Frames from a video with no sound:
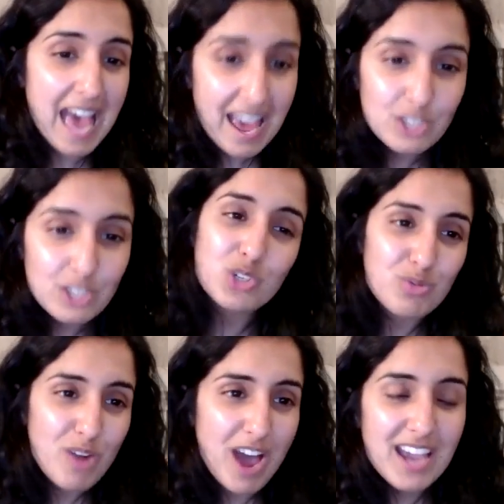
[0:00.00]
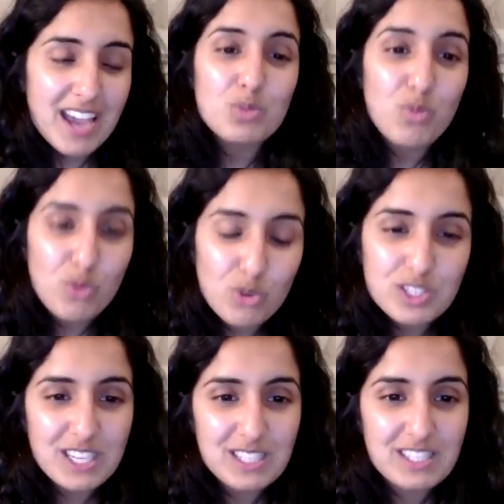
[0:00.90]
attitude, right,
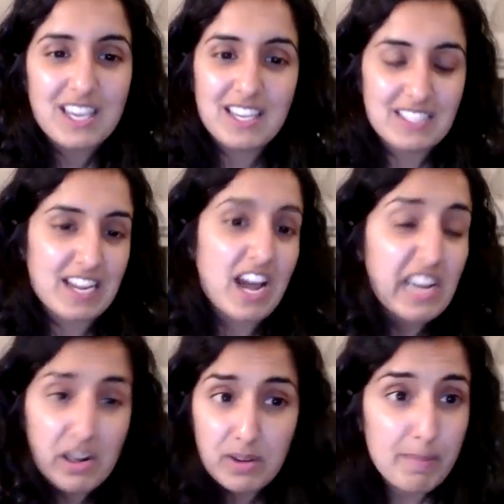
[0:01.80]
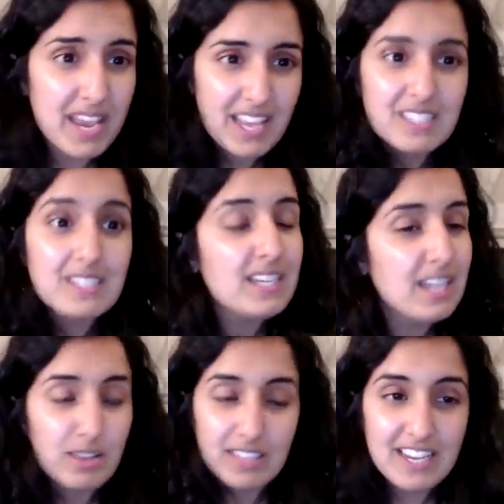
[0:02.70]
towards these things. Like, I'll get my hands
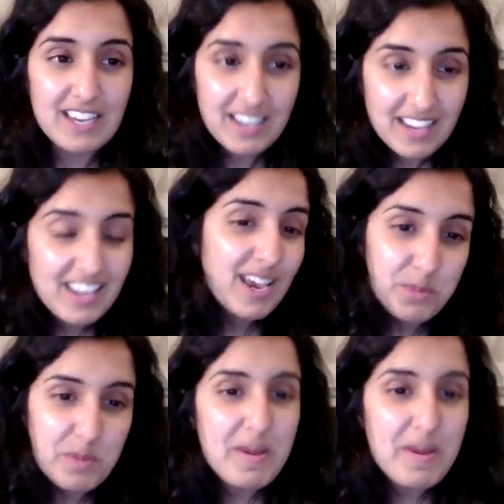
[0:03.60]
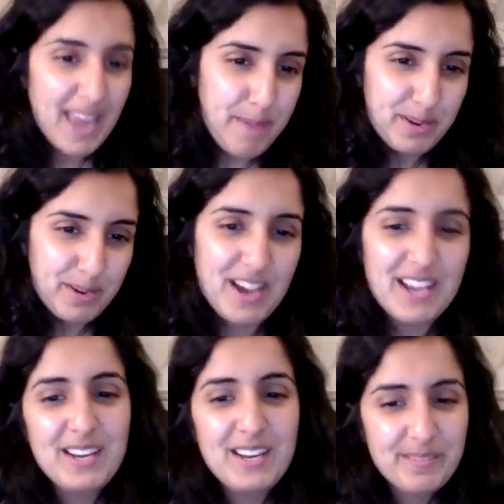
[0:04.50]
dirty, I'll learn, and we'll make it happen,
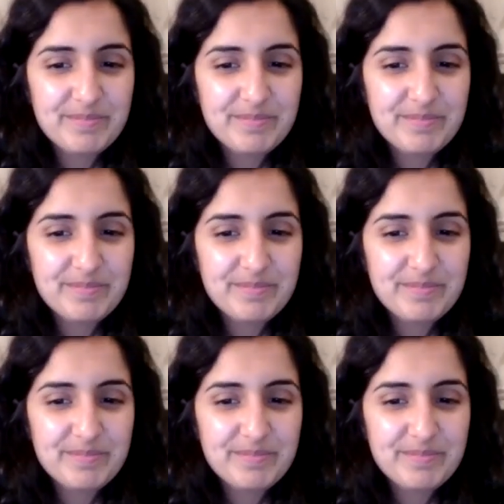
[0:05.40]
right?